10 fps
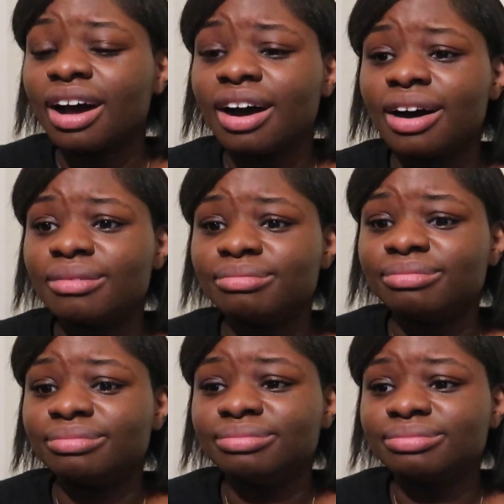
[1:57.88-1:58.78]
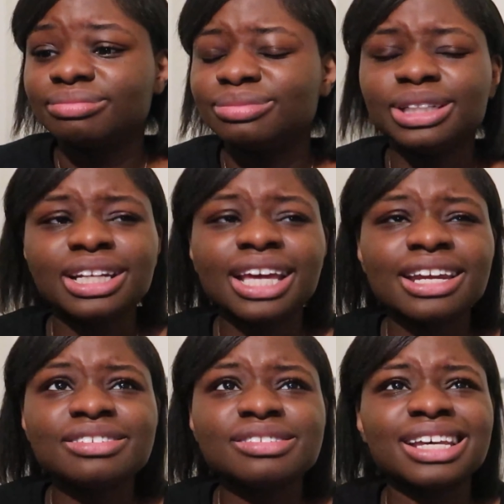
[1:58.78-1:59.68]
um but then
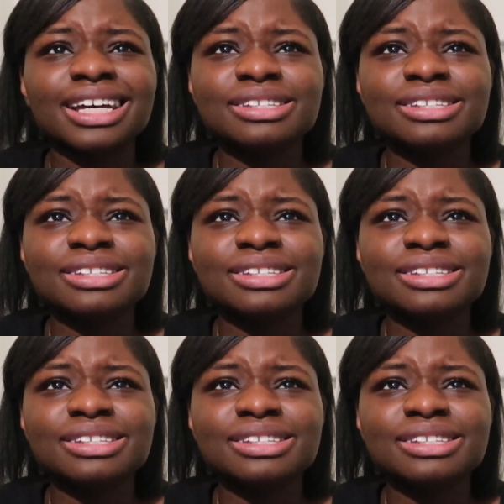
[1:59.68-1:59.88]
again, it's just like